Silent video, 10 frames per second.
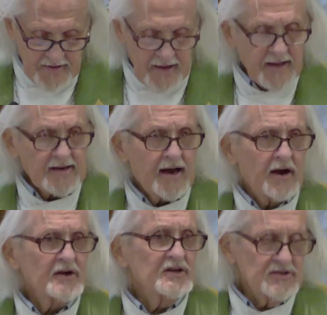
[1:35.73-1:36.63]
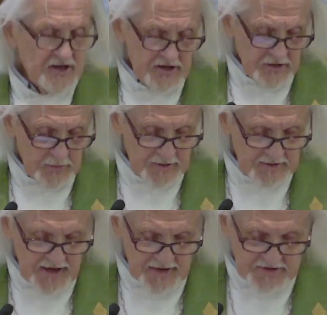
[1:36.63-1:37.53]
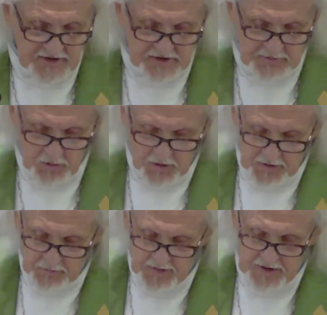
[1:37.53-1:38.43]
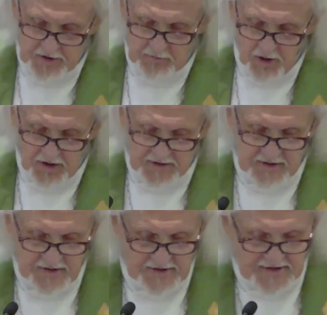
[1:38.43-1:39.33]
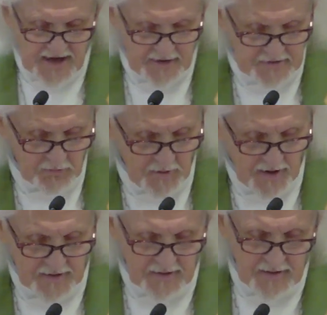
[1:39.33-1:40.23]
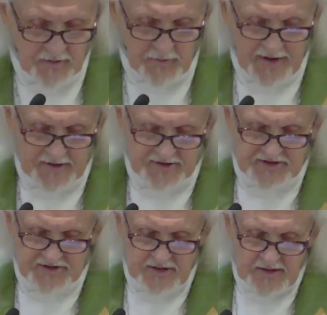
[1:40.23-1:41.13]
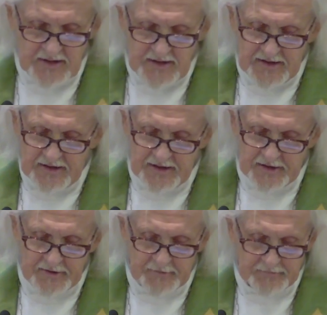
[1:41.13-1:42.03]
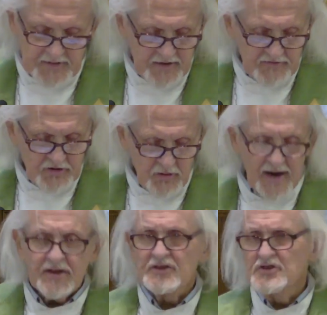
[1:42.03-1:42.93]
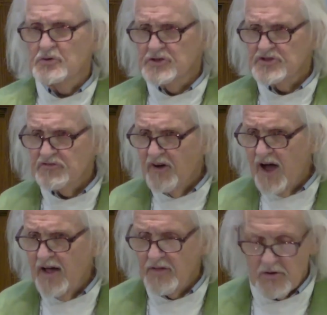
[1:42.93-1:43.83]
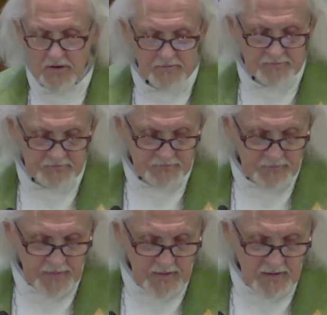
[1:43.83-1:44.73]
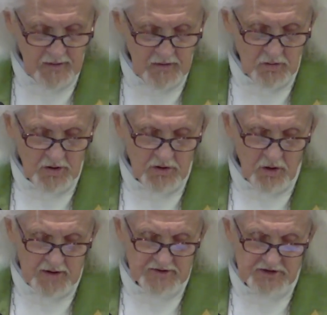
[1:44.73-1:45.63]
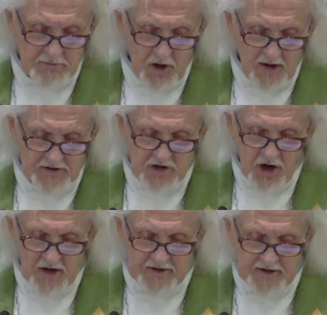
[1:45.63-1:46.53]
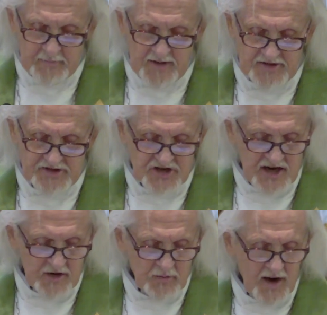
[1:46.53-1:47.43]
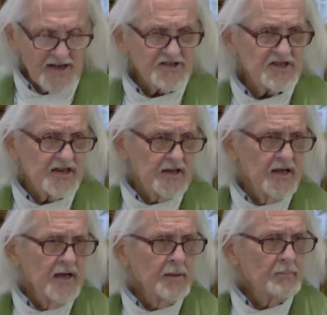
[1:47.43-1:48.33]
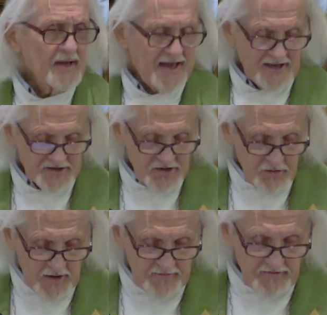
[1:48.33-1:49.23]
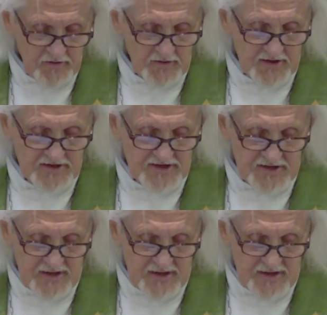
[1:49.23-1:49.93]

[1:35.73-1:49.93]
in our continuing text this morning, we hear Mark Scandiretti's give credit to his father, who, according to Mark, taught him that generosity begets gratefulness,